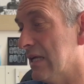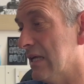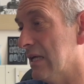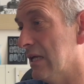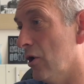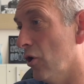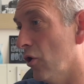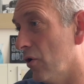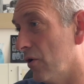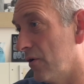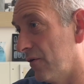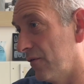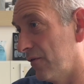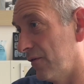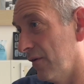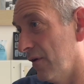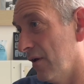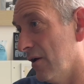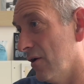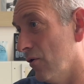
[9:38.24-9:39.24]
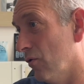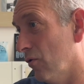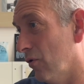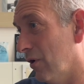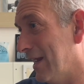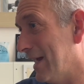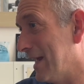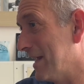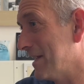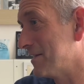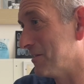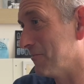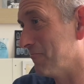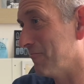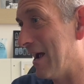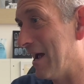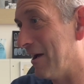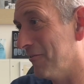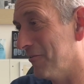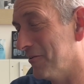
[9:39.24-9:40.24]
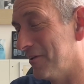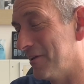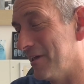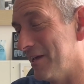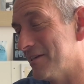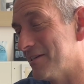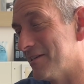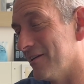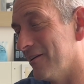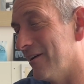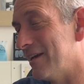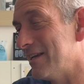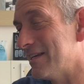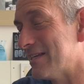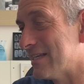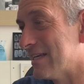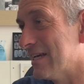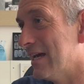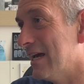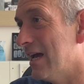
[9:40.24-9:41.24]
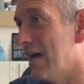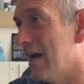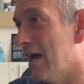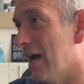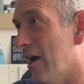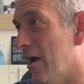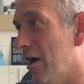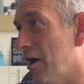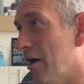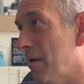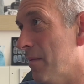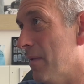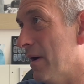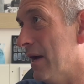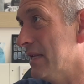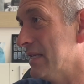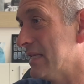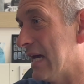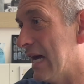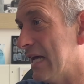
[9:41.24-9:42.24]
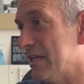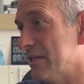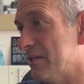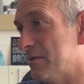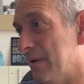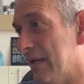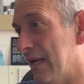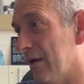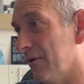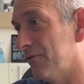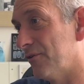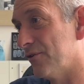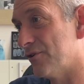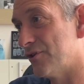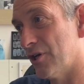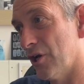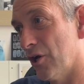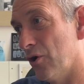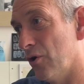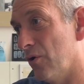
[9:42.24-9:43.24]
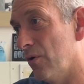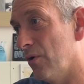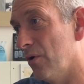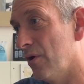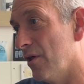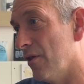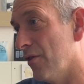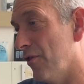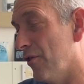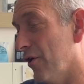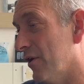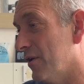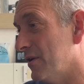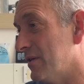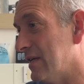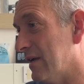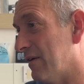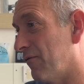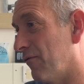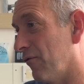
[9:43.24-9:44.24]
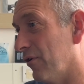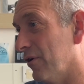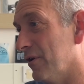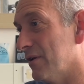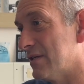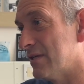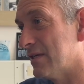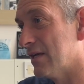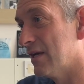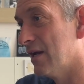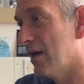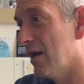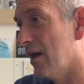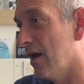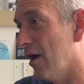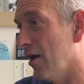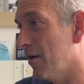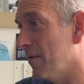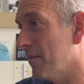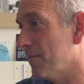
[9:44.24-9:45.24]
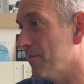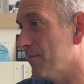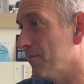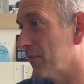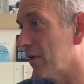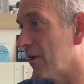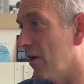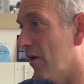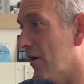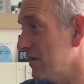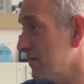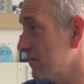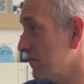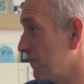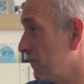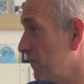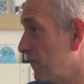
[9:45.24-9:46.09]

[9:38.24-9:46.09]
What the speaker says: the lochs or lakes around these sites. And Dan's been able to show that different kinds of